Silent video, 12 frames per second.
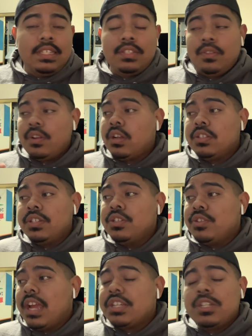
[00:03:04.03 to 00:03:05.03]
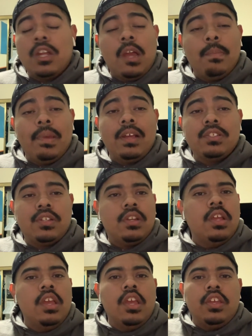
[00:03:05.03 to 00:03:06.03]
So their traction compounds are,
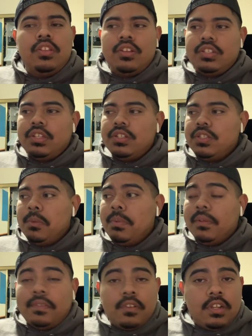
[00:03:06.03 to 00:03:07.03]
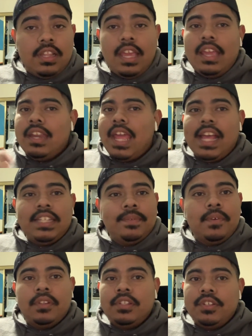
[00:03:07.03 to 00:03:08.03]
they're still built for clay and
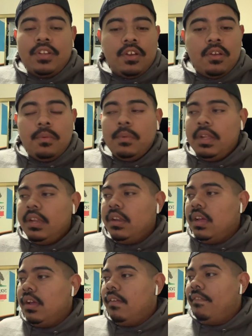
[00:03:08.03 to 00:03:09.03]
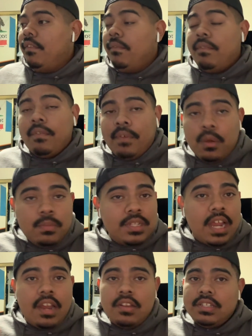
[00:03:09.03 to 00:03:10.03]
asphalt and dirt and for foam
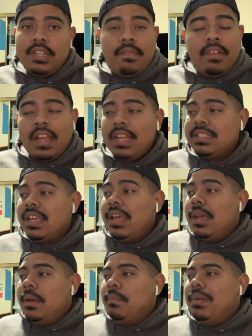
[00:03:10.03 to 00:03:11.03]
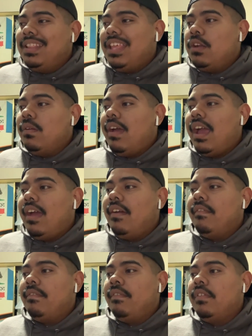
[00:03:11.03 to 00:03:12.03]
tires, different kinds, but they don't
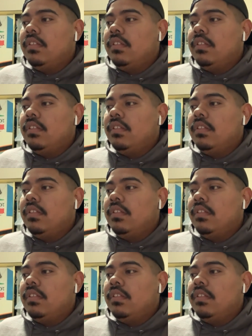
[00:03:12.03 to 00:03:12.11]
have